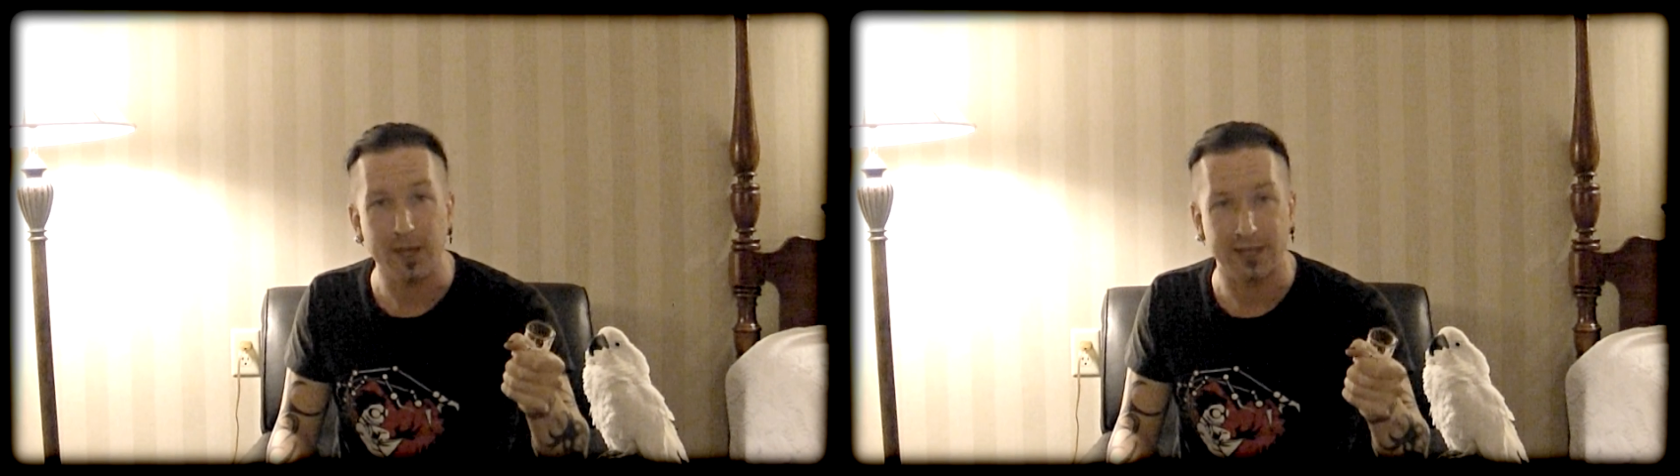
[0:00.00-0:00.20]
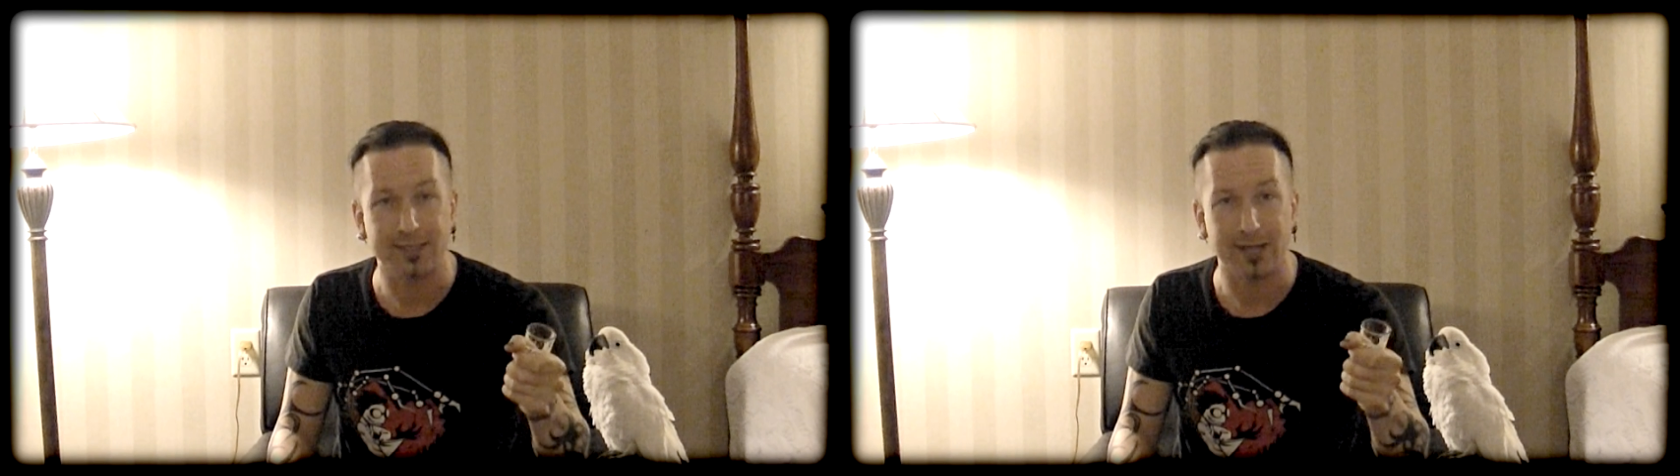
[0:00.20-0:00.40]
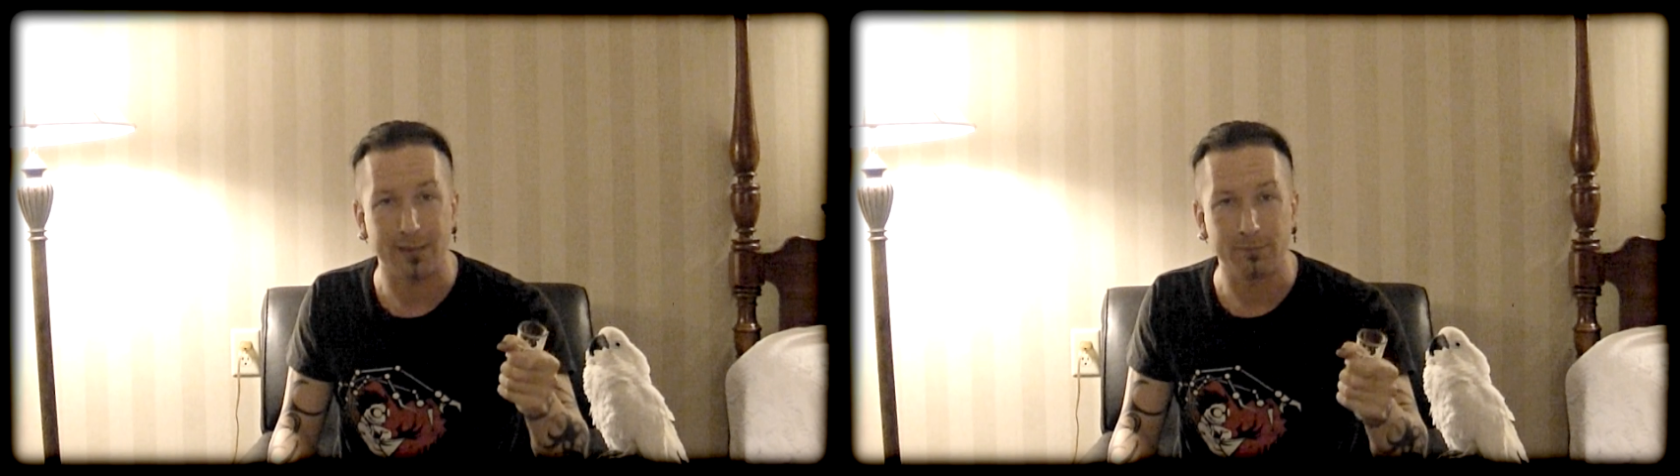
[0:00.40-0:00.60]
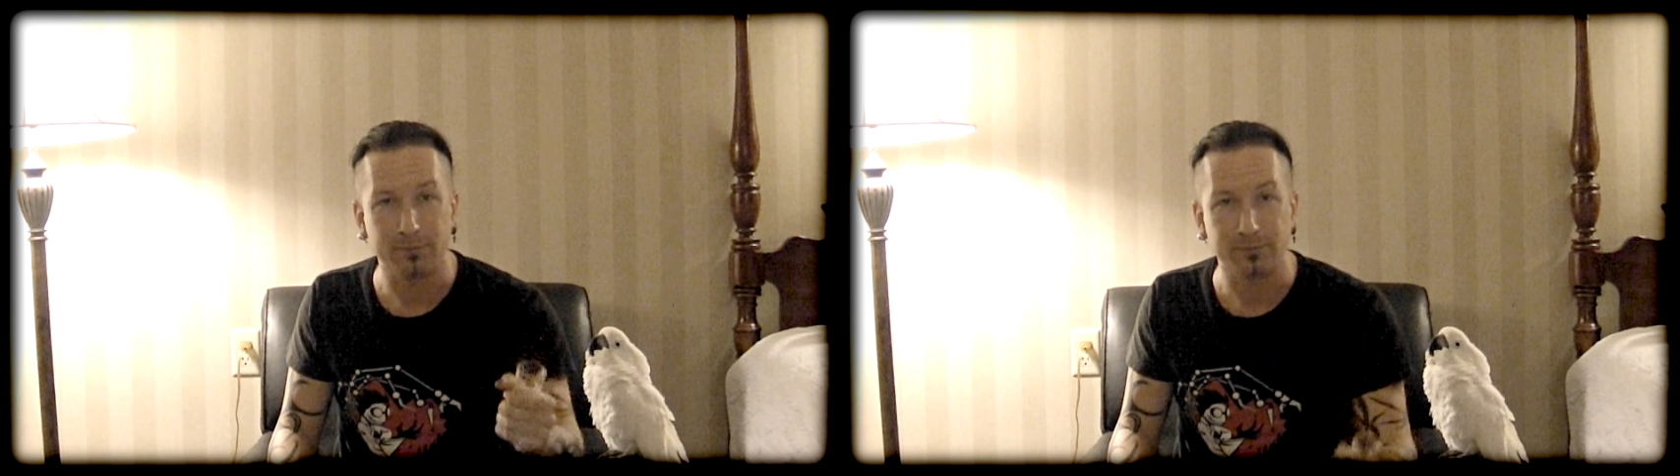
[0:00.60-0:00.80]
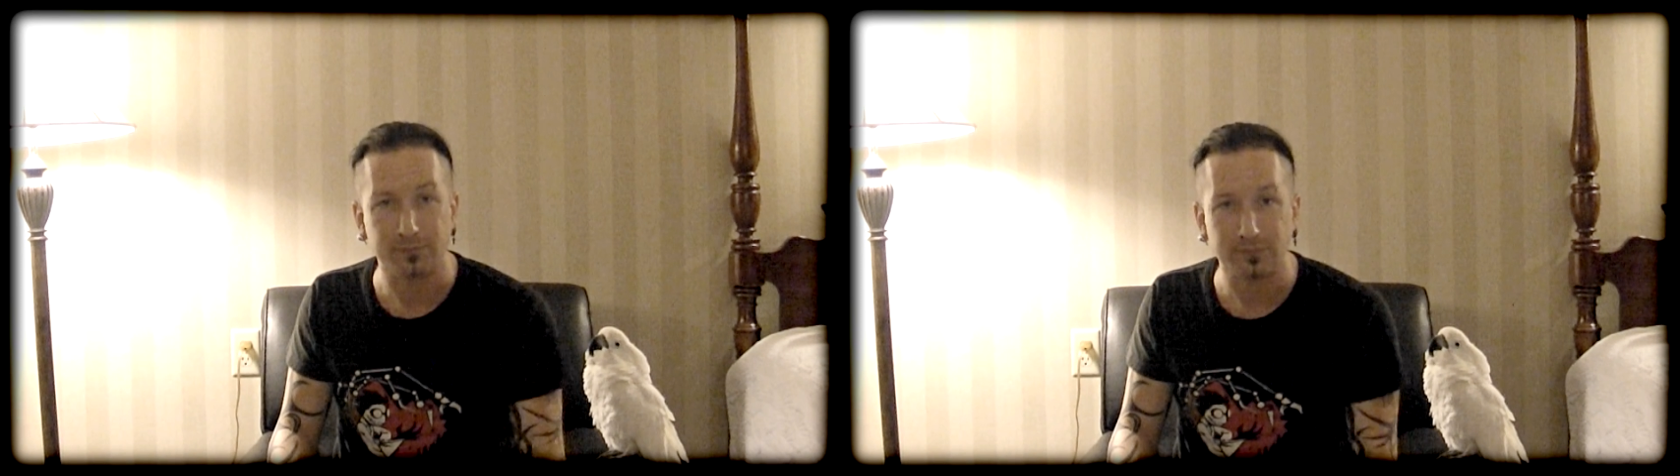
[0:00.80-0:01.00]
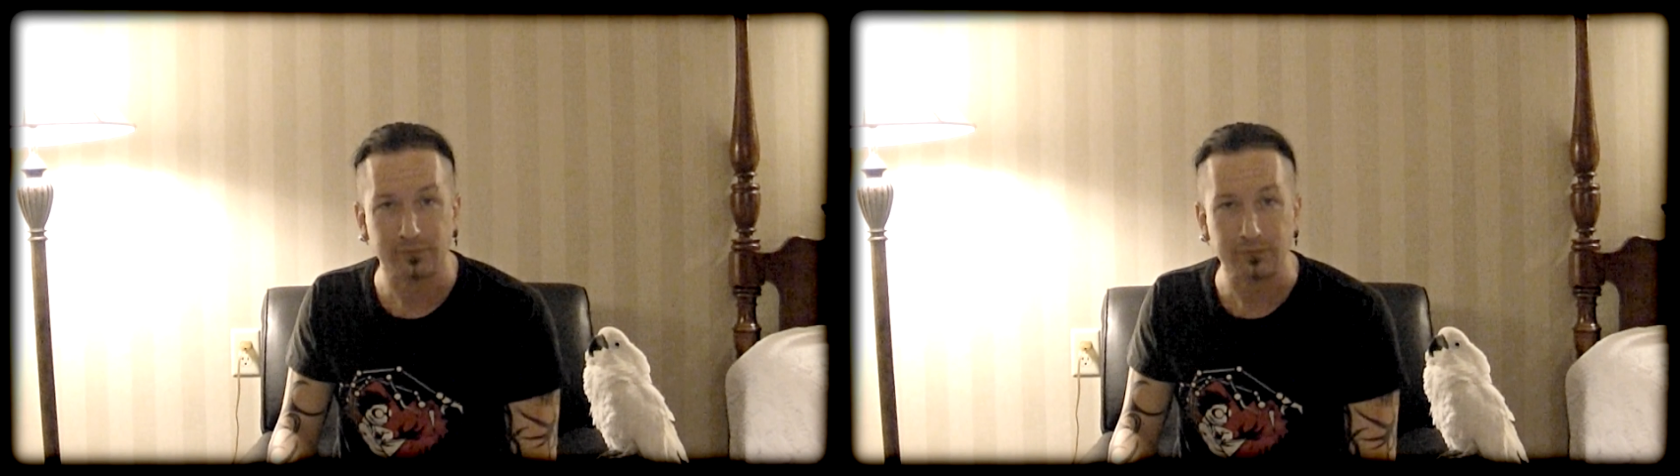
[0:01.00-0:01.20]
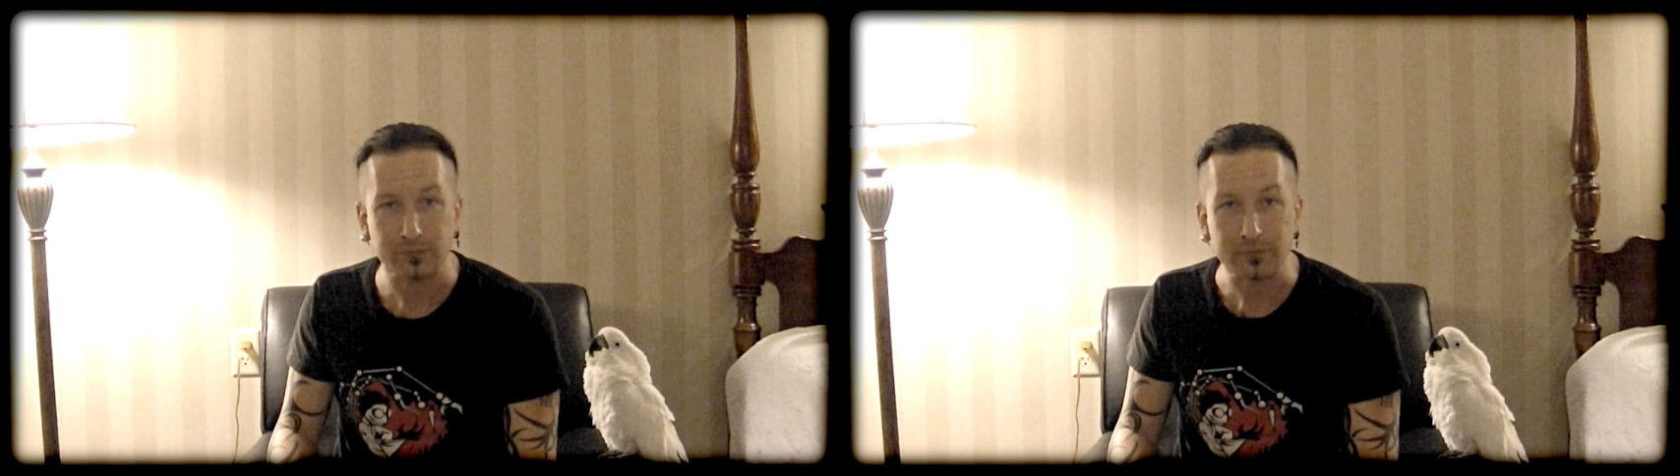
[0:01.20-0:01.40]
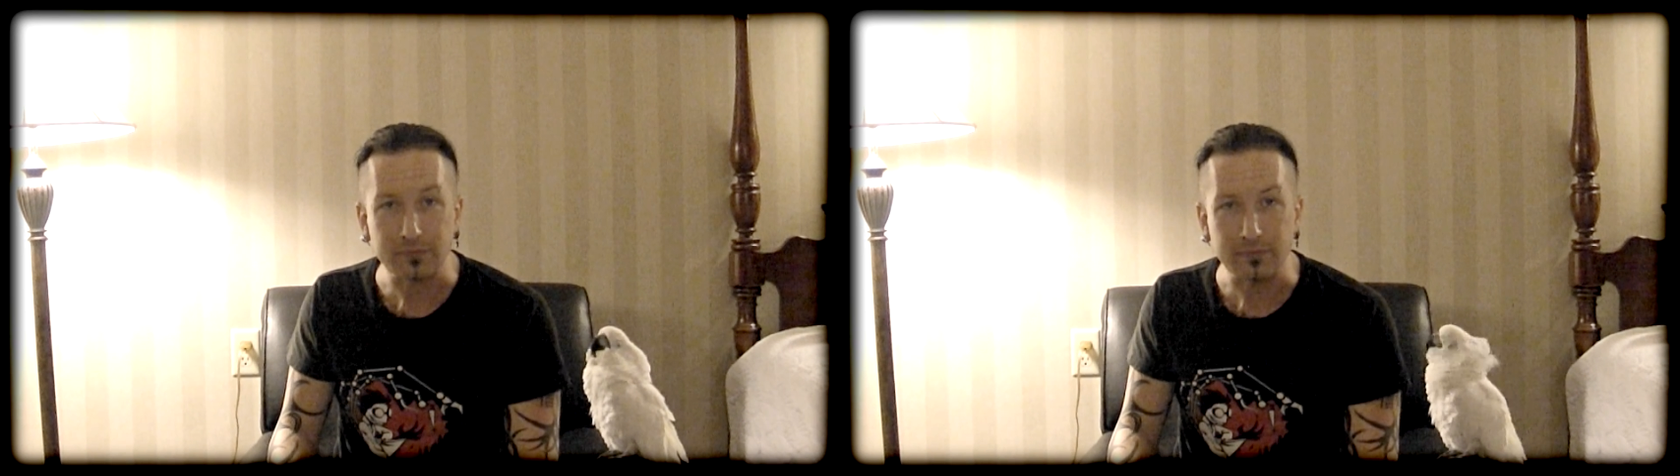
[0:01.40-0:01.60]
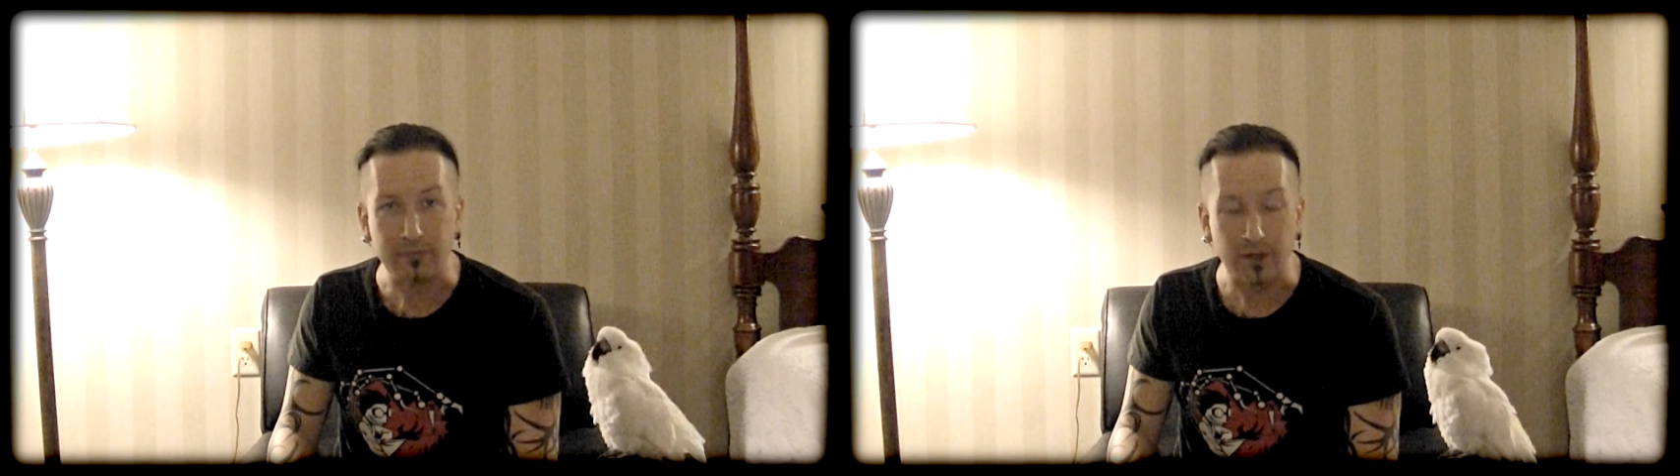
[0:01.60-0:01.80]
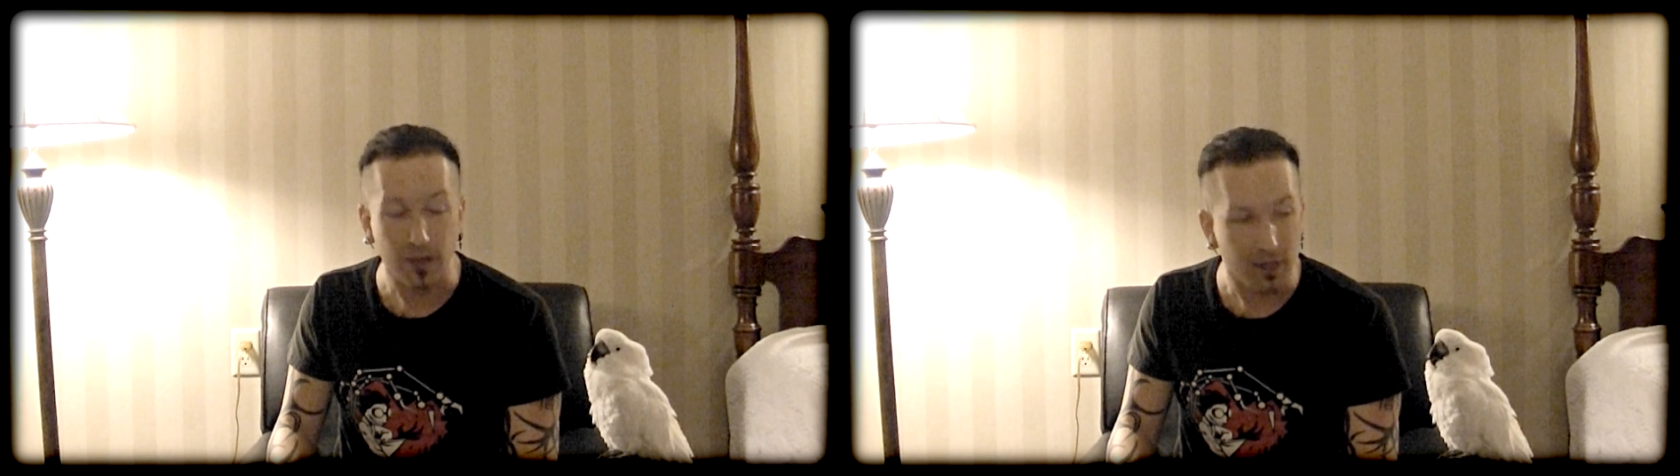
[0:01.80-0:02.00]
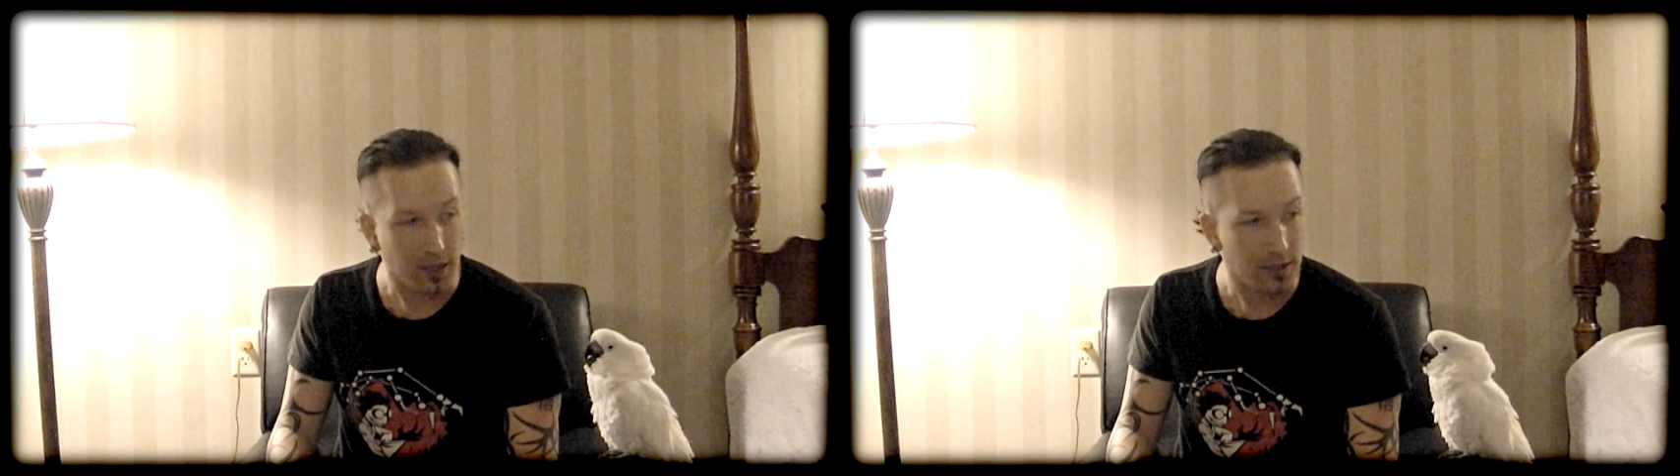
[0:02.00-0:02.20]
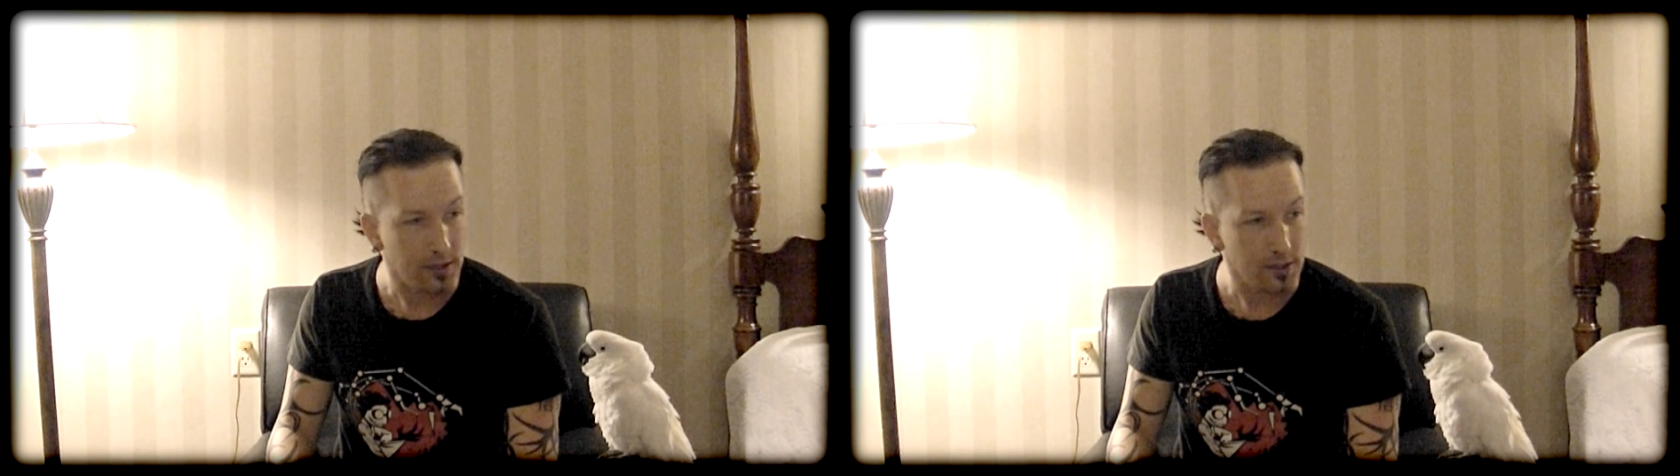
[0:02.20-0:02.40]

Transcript: next time. Ugh.